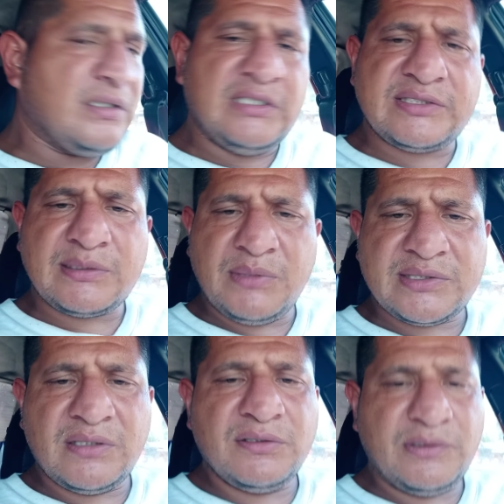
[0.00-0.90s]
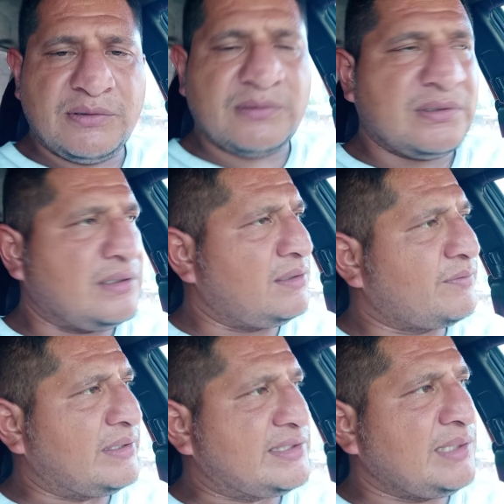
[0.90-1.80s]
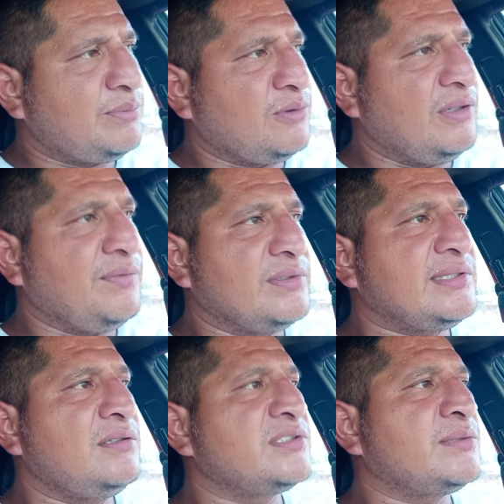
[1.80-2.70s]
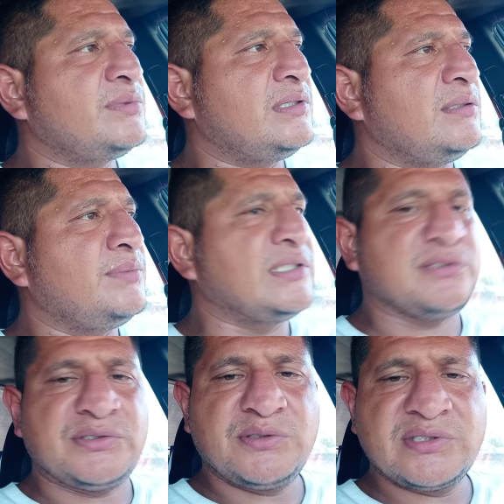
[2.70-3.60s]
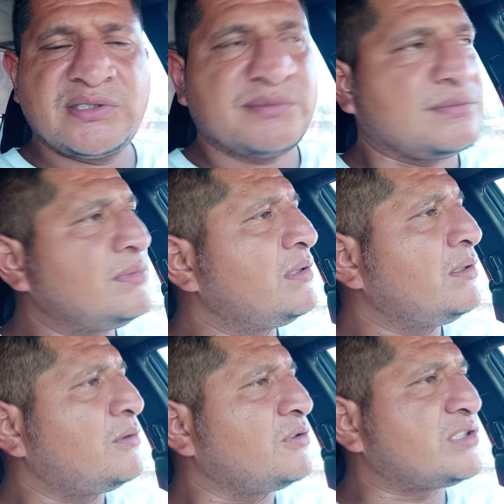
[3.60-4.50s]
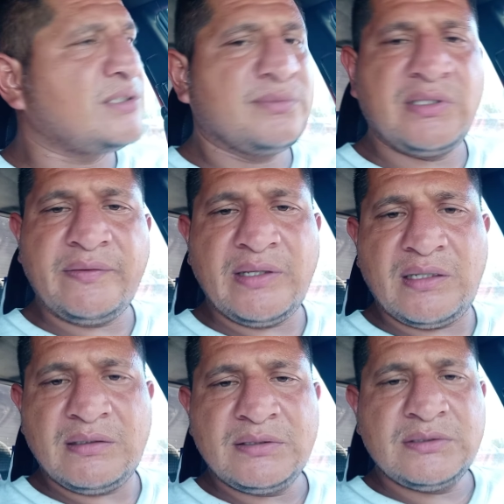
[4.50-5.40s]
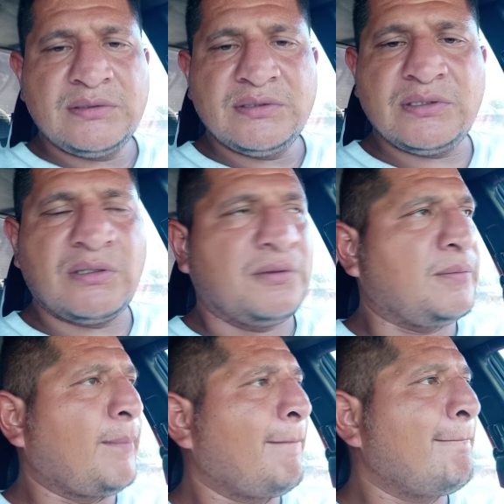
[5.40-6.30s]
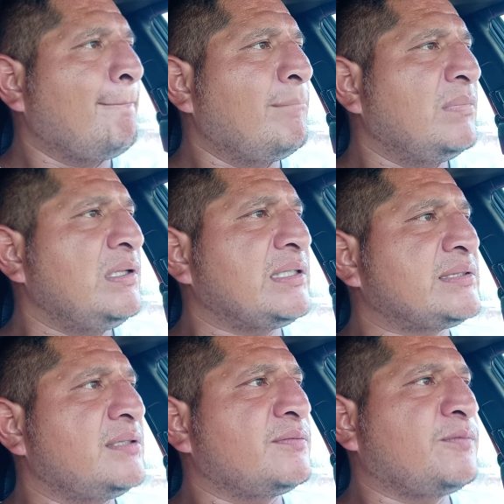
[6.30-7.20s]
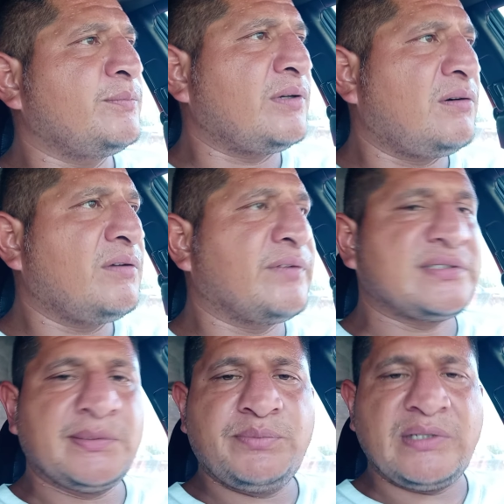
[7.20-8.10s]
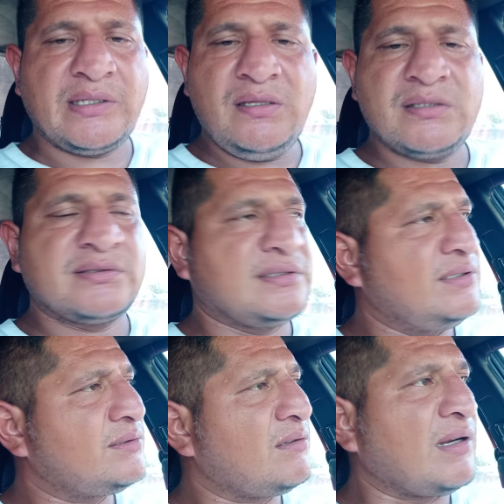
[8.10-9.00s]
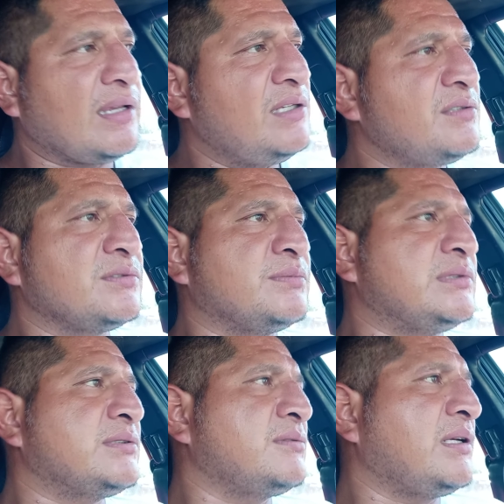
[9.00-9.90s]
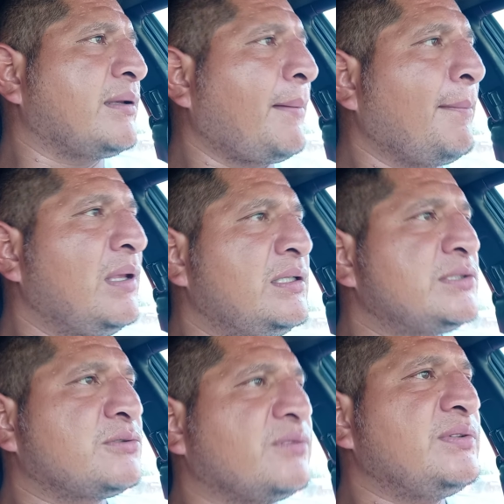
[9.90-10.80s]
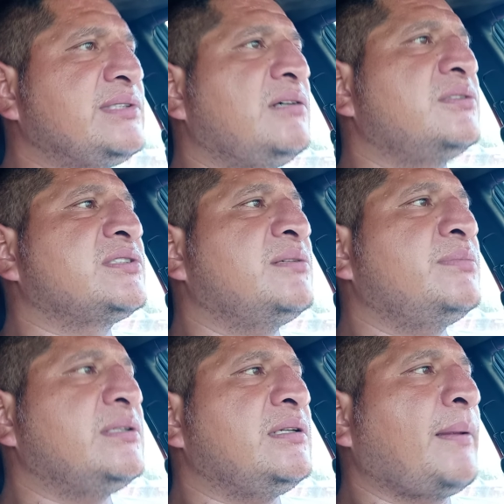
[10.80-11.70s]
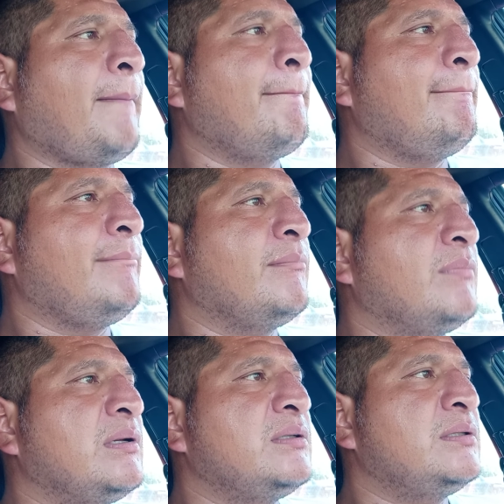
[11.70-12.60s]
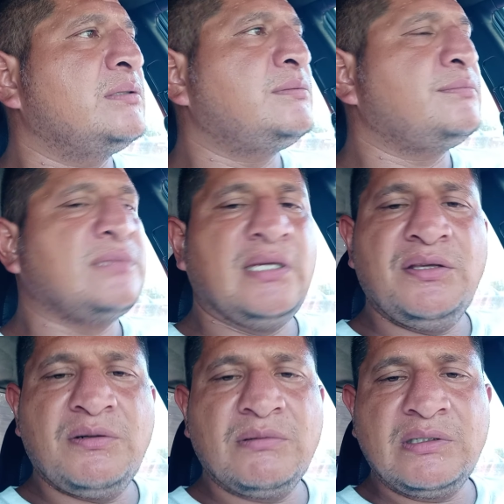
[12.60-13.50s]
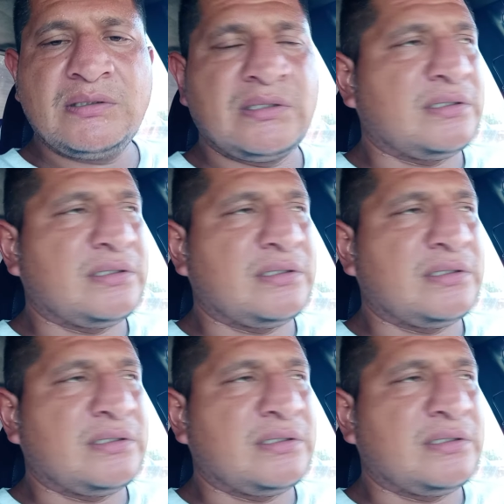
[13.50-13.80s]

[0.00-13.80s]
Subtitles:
if somebody's telling you, for example, if you tell somebody because you trust them or something that, you know, like I said, from the heart, for example, like kids are like angels to me. So like, so if you tell somebody, hey, you know what,